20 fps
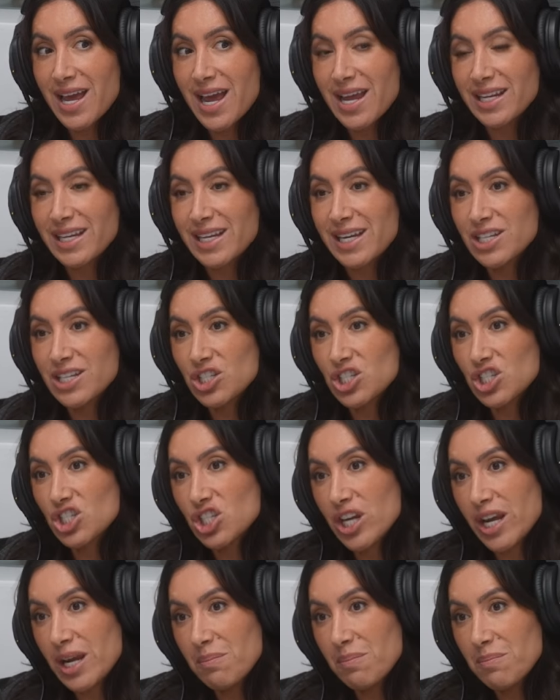and get
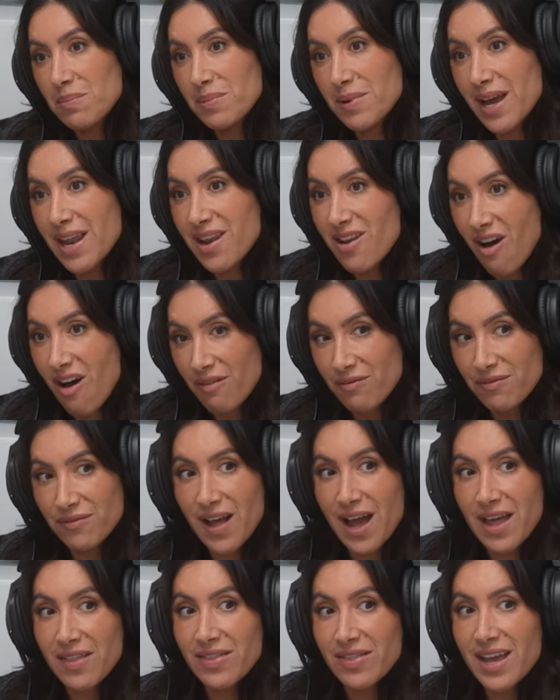shape and not
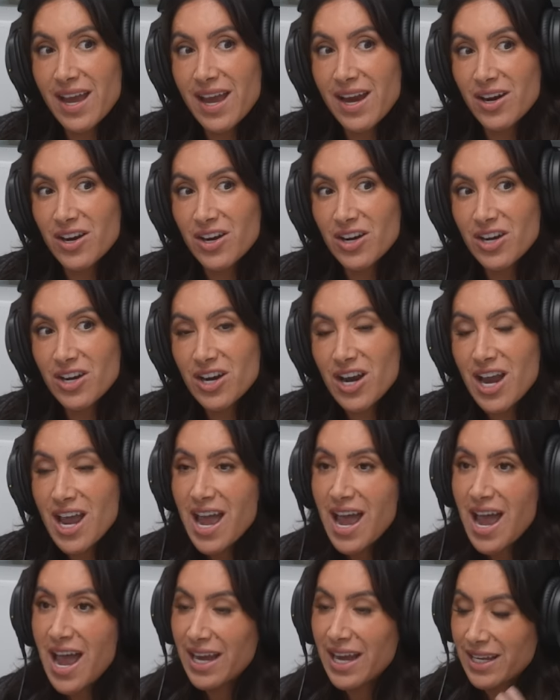flatten the hair.
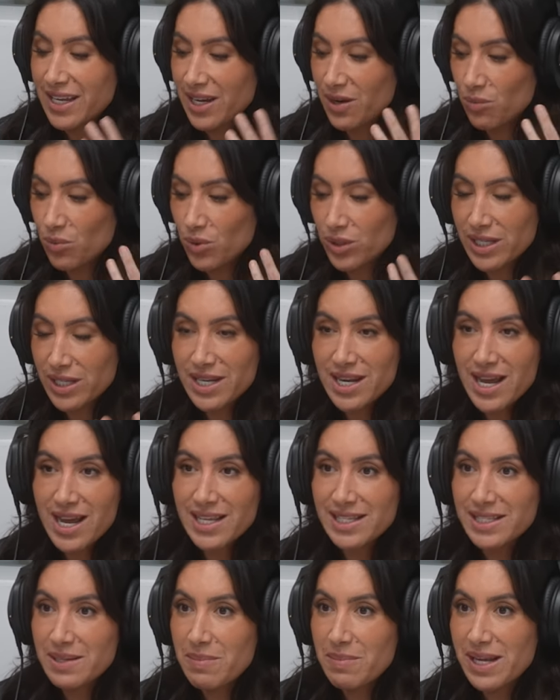Mm-hmm. and get really
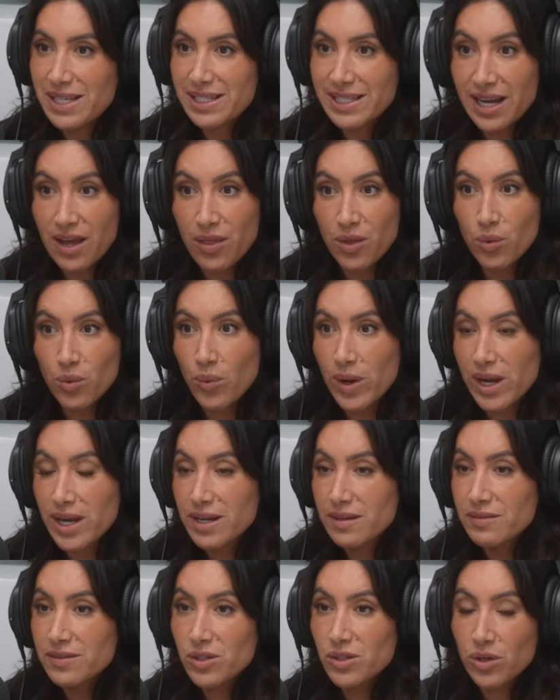nice, amazing either
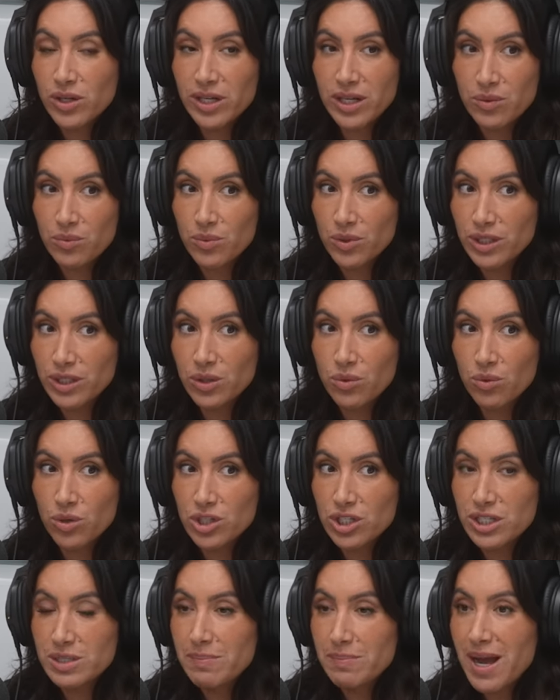waves or get a really
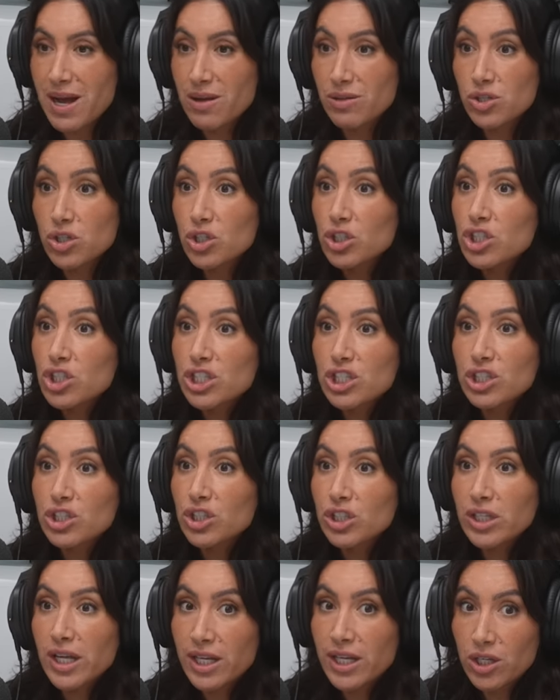gorgeous bounce or just
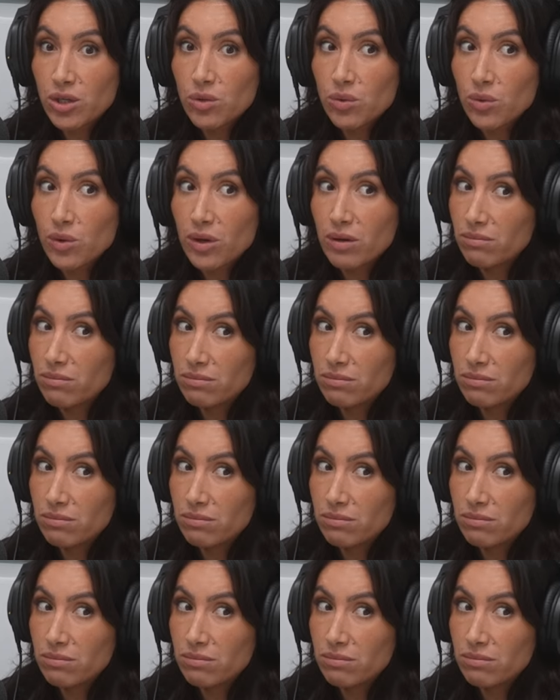look like you